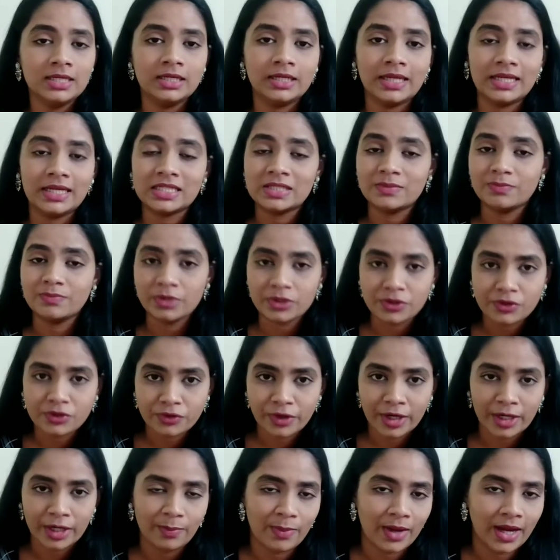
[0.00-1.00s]
gets
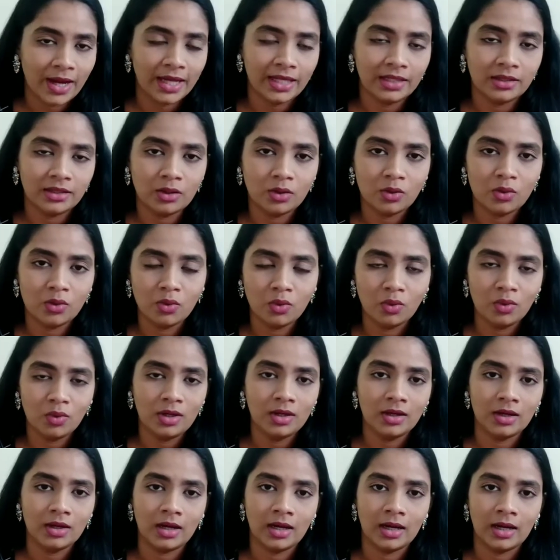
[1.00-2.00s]
betrayed by the whole
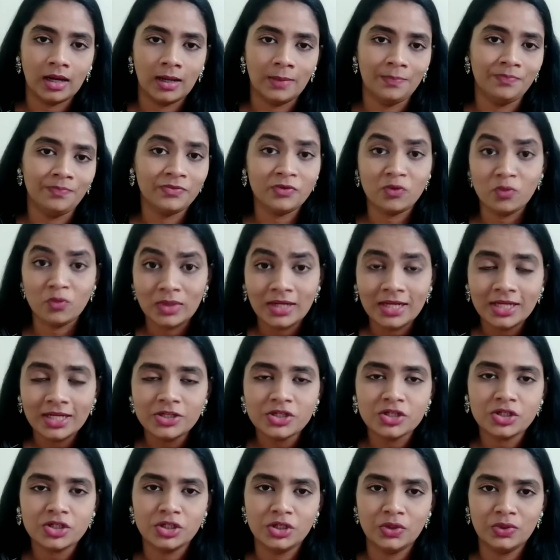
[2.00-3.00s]

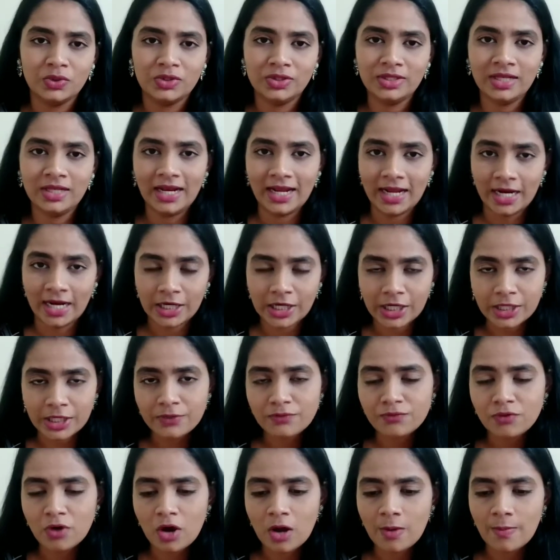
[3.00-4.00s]
village due to the land
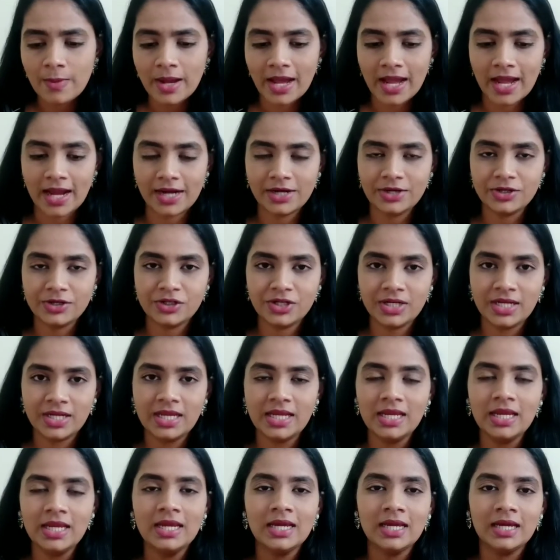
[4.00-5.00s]
reform, and
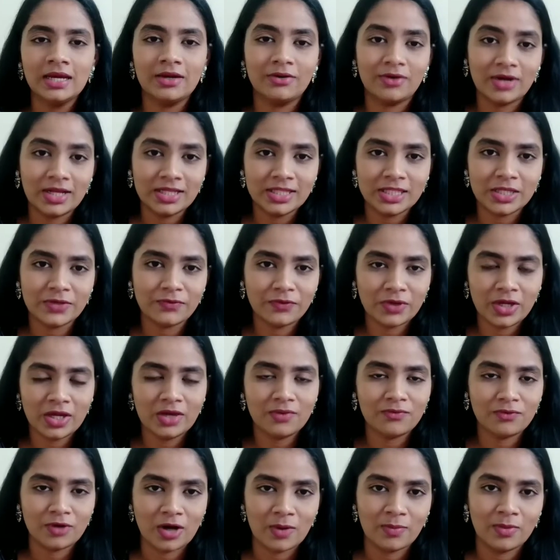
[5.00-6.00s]
she runs away
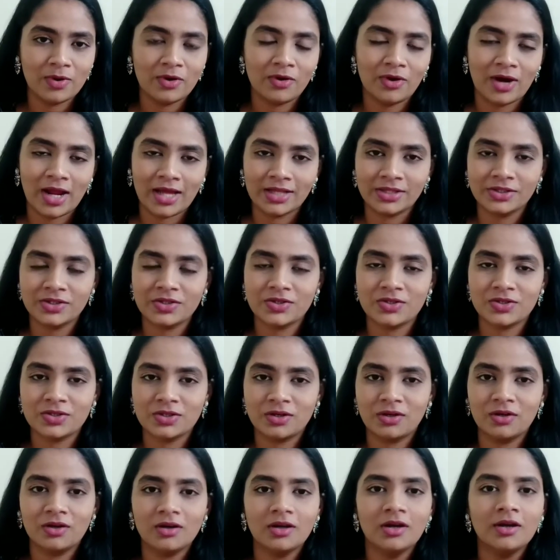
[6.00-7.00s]
from her
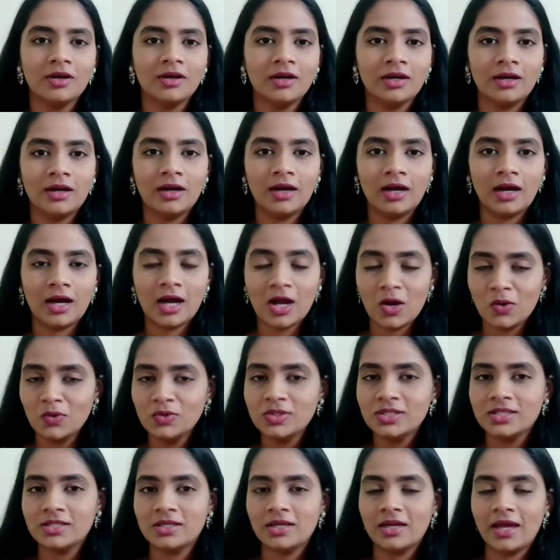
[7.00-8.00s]
ancestor
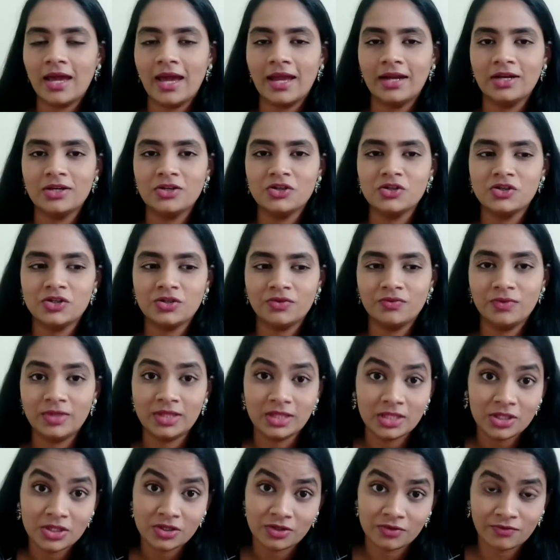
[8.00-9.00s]
house and
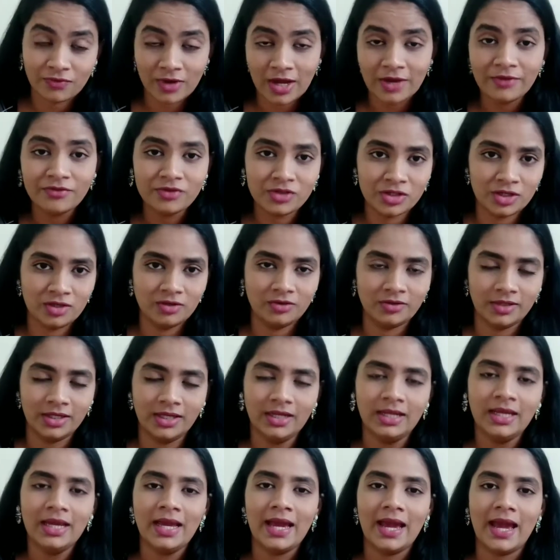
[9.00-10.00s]
with 5
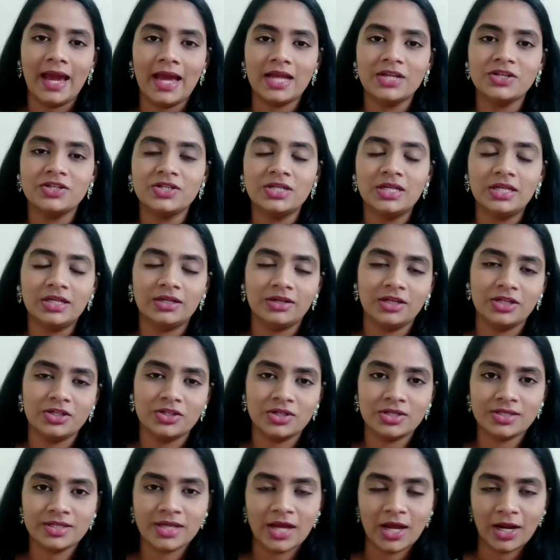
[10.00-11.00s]
children, and she
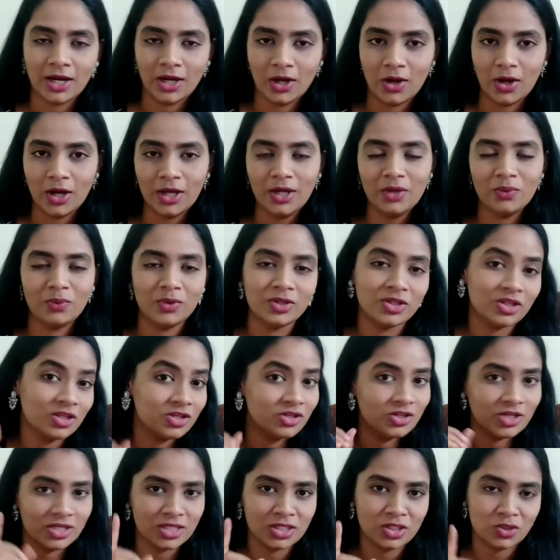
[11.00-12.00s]
reaches Hanoi
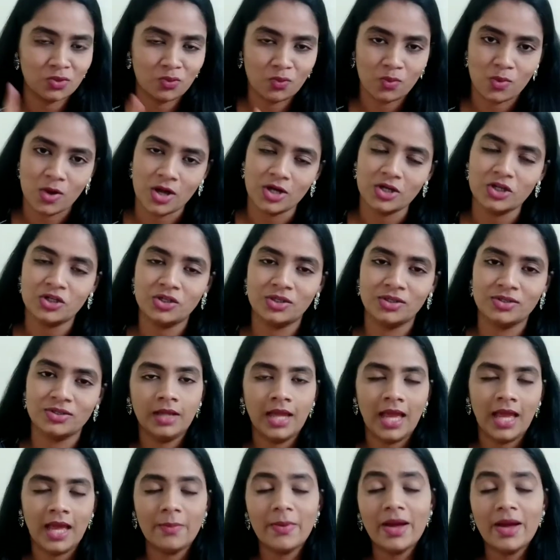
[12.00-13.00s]
with just 1
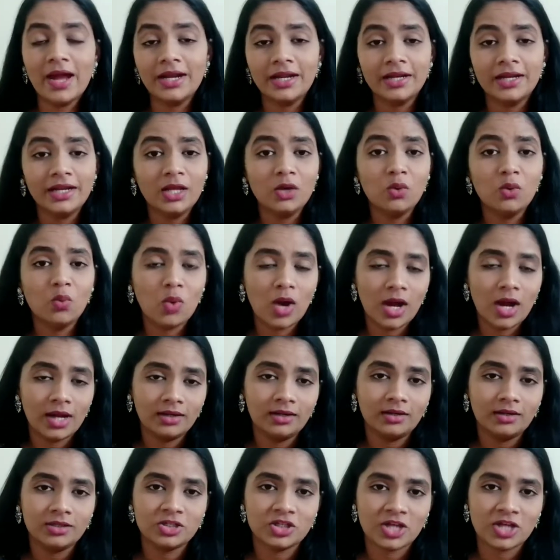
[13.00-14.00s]
children, abandoning
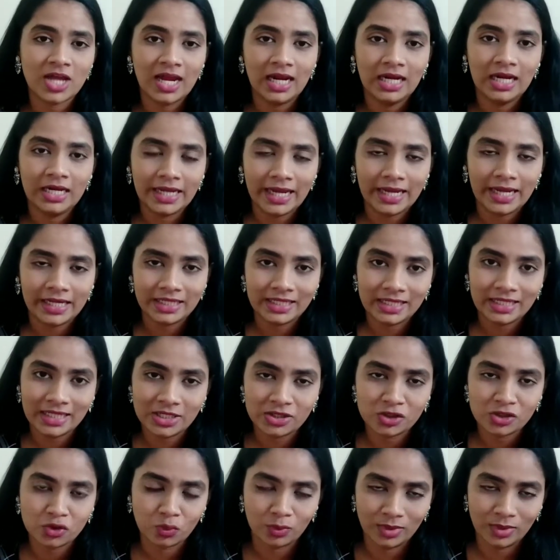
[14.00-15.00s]
1 child at
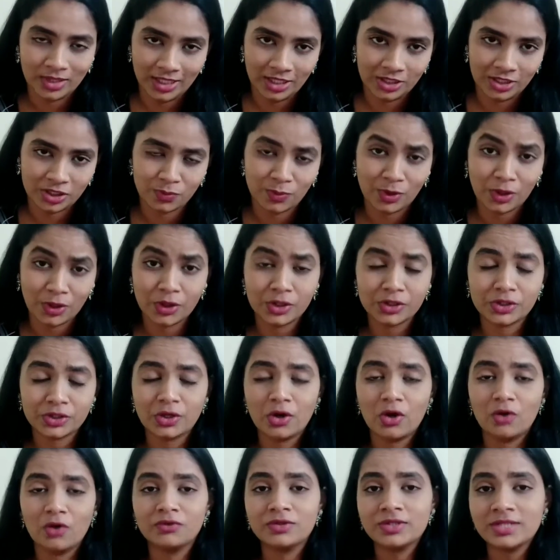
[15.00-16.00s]
each village because
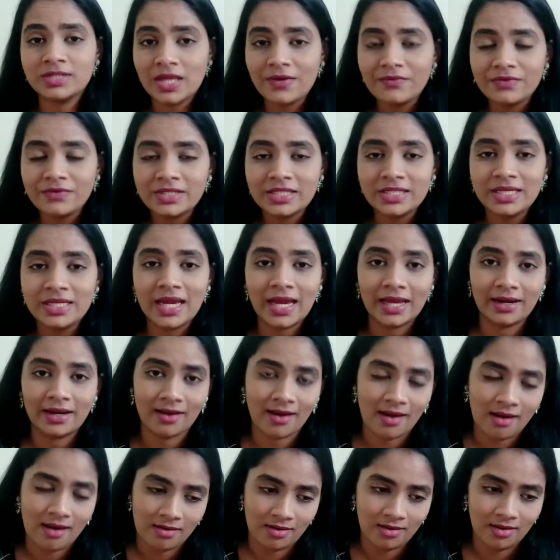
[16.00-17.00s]
of safety and
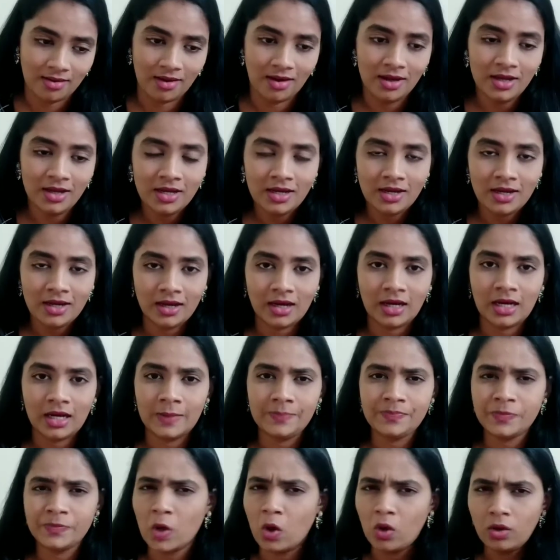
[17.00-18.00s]
hunger.
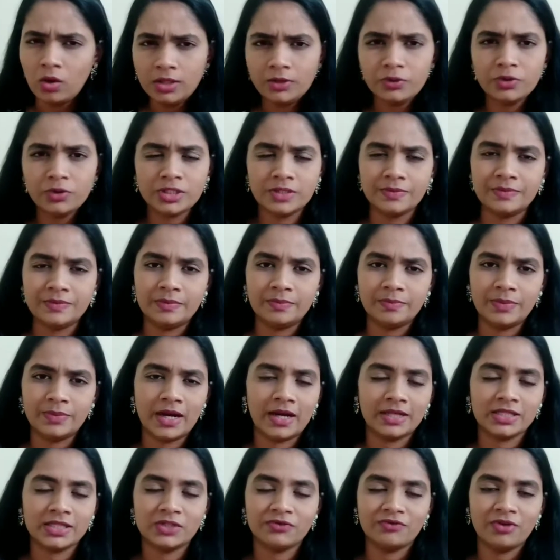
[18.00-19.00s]
All those
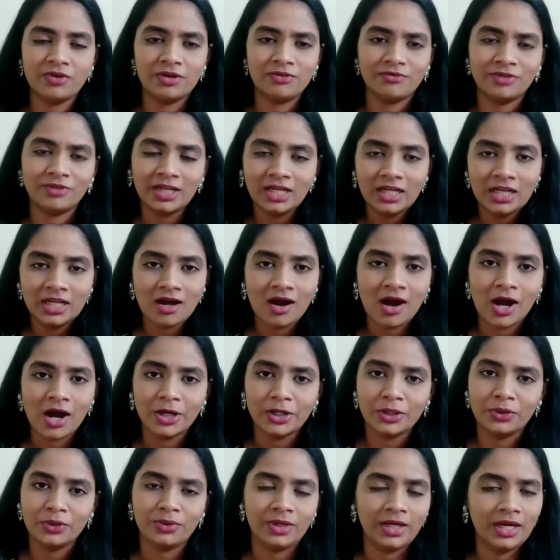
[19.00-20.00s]
parts were very
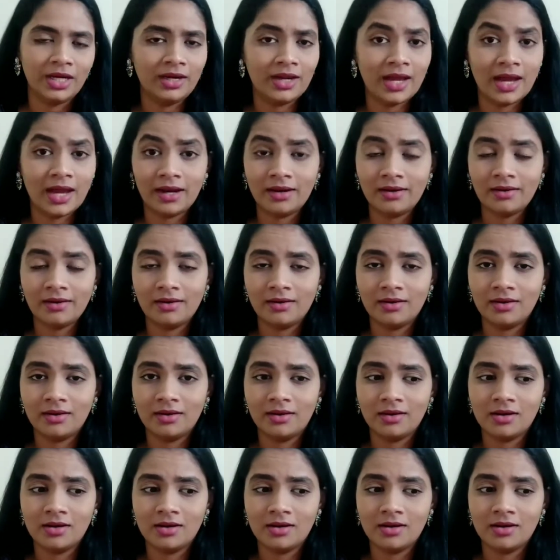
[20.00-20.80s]
hard to read, and